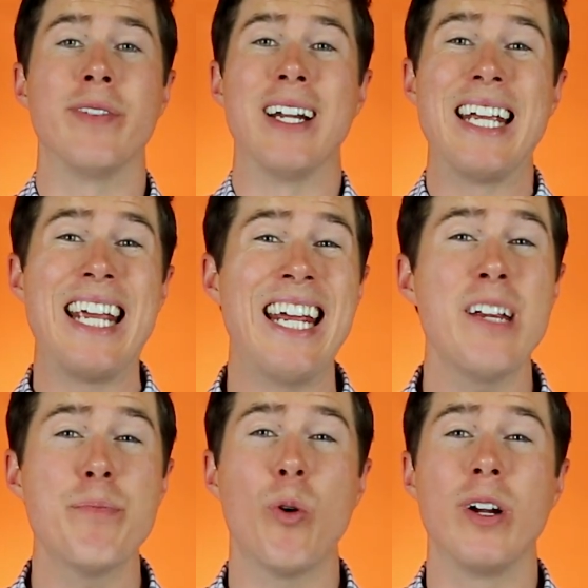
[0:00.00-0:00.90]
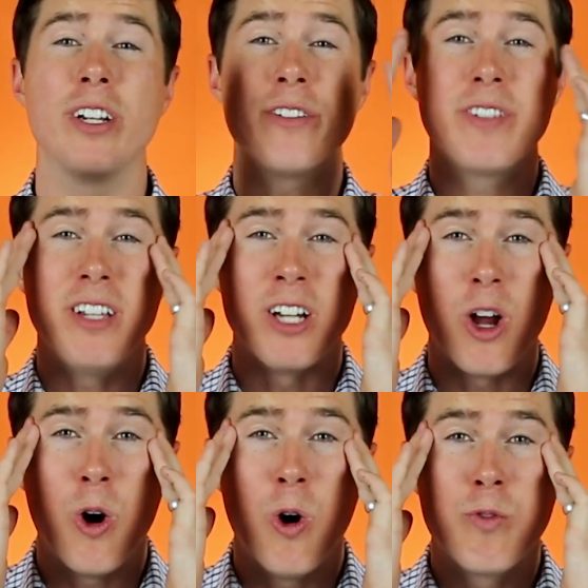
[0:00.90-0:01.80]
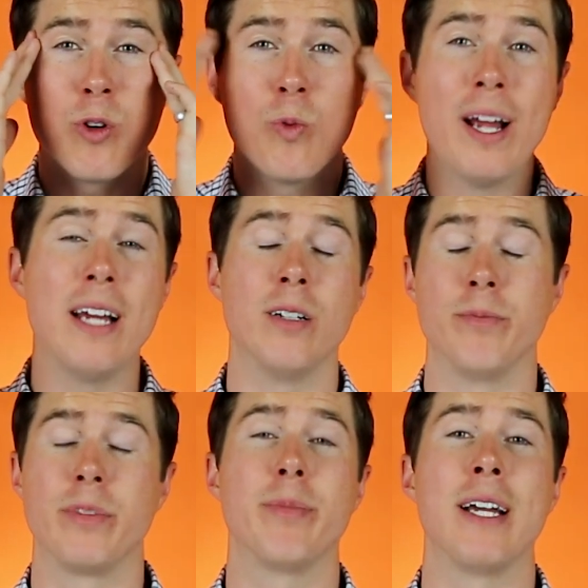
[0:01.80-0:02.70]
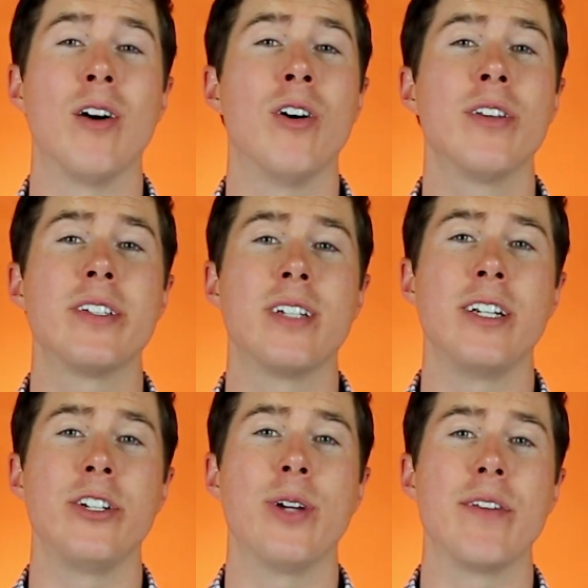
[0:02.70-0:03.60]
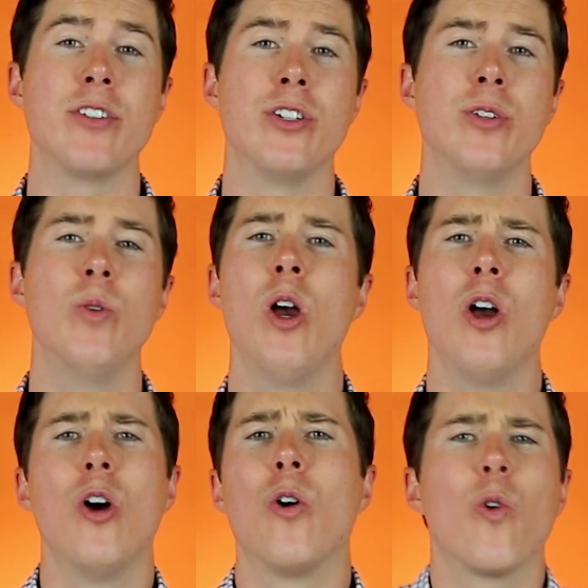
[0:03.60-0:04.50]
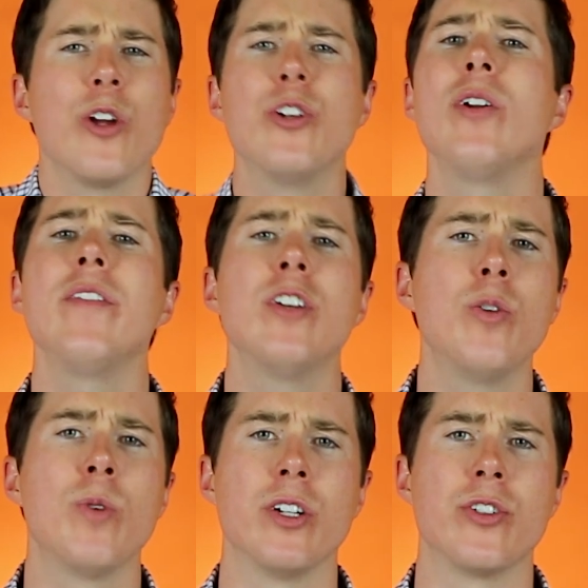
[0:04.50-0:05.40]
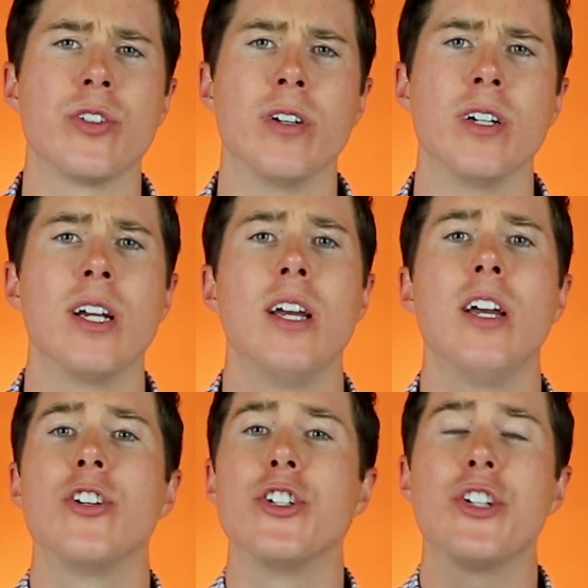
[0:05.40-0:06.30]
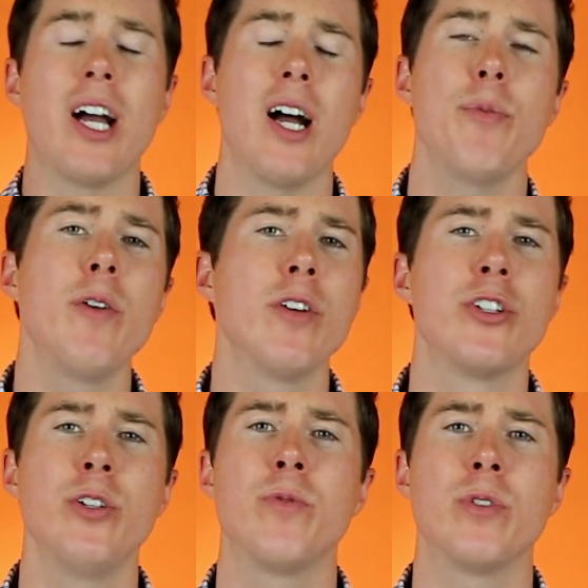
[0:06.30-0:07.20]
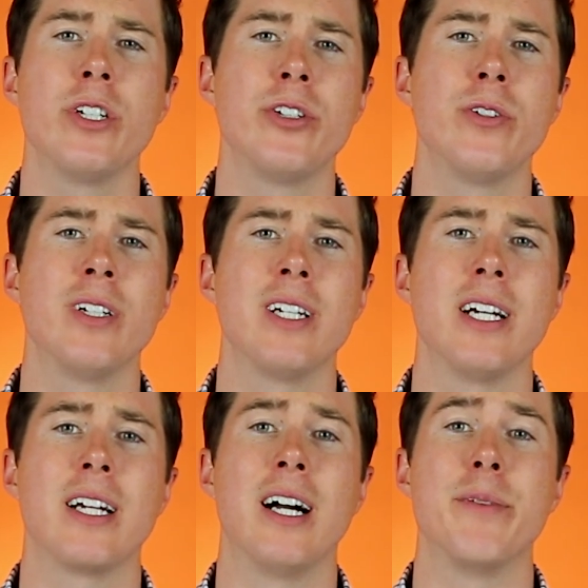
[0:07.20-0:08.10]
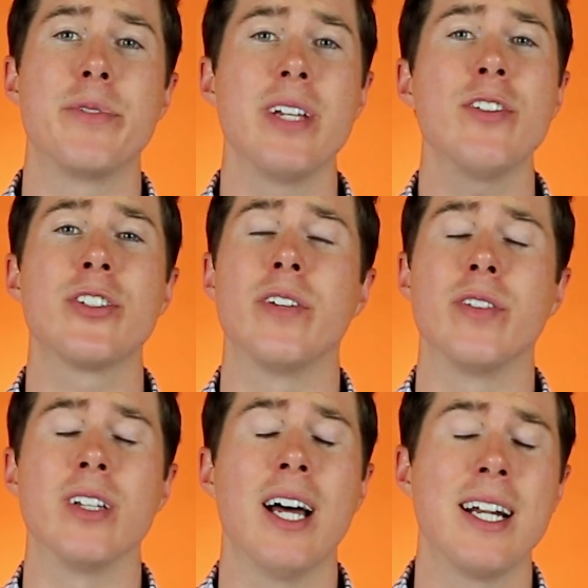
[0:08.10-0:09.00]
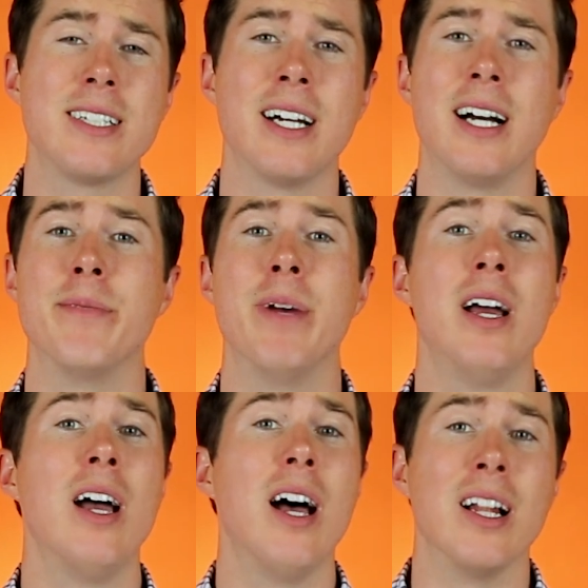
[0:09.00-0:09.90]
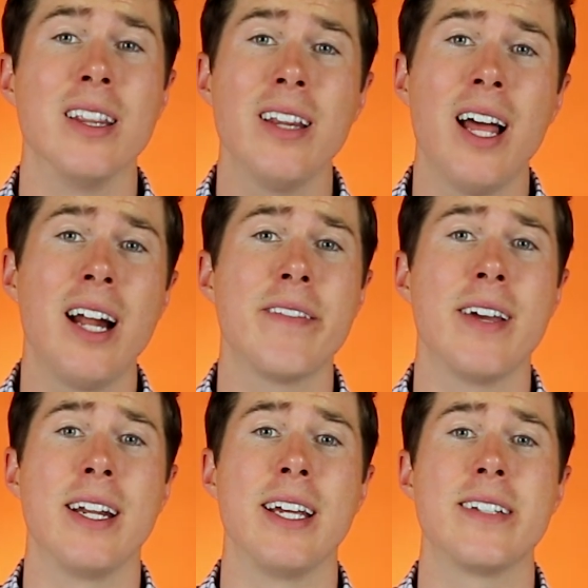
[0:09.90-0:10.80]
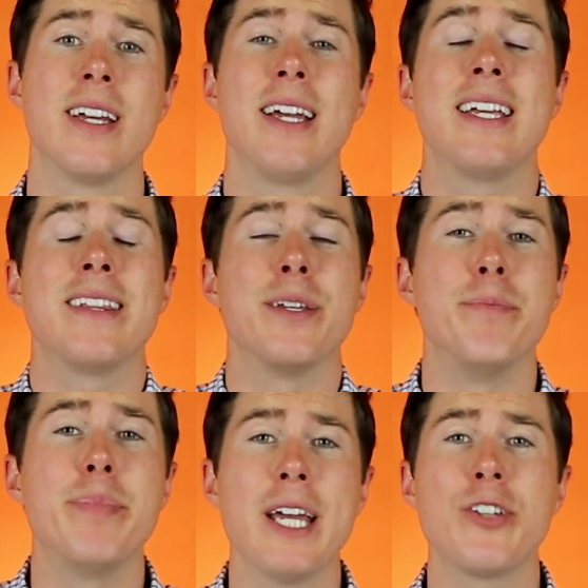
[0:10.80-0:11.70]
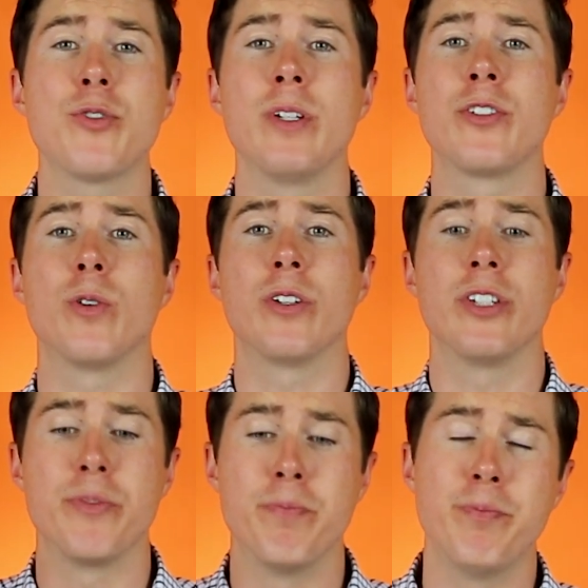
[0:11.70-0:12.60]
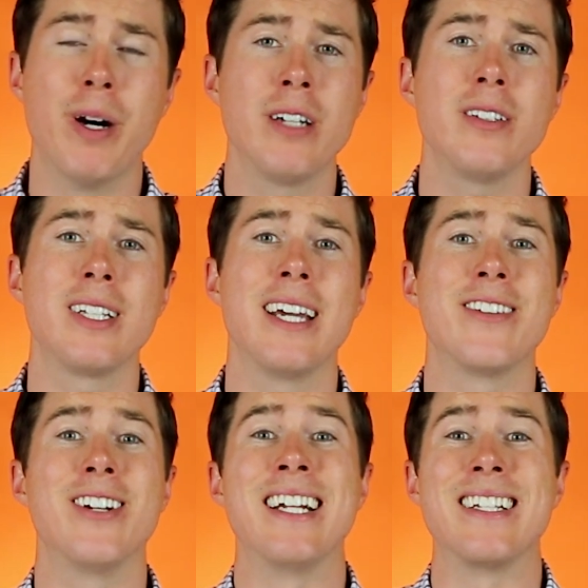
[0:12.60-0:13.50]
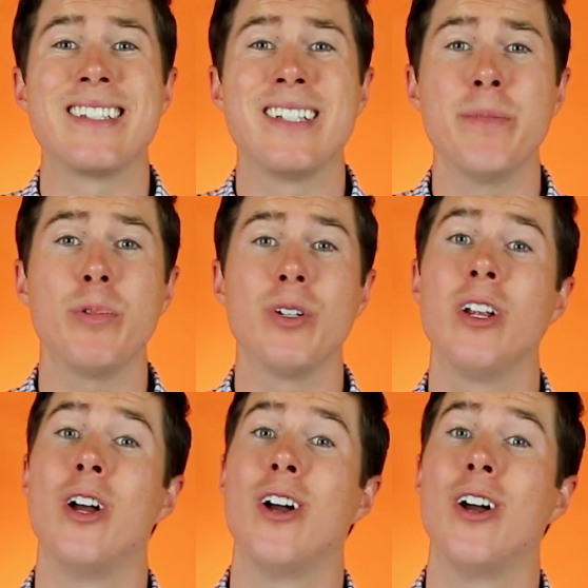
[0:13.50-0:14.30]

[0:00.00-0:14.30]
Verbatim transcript: if at any point you're feeling overwhelmed by all the studying you have to do, or you don't even know where to start, just hop over to 240tutoring.com, save yourself a lot of time, a lot of headaches, get the best resources bundled together in a simple,